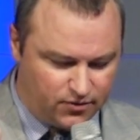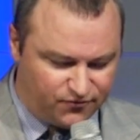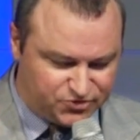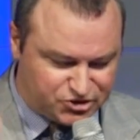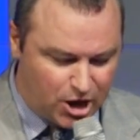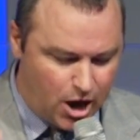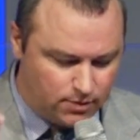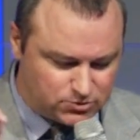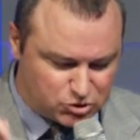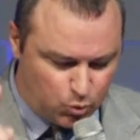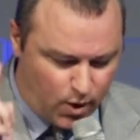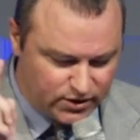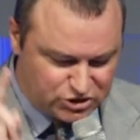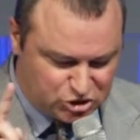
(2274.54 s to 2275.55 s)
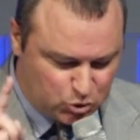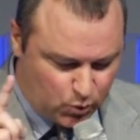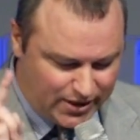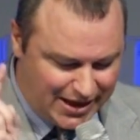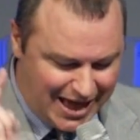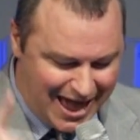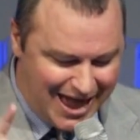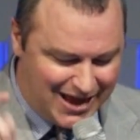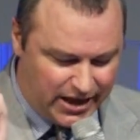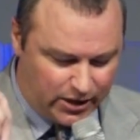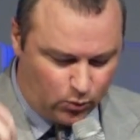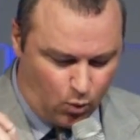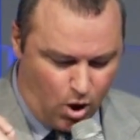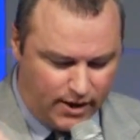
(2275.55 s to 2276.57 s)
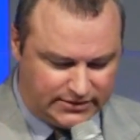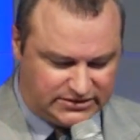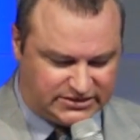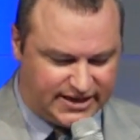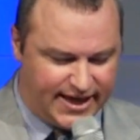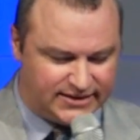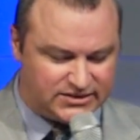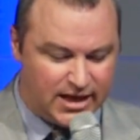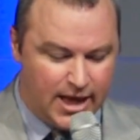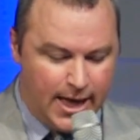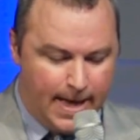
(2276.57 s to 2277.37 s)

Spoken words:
Psalms 128 and 1 says,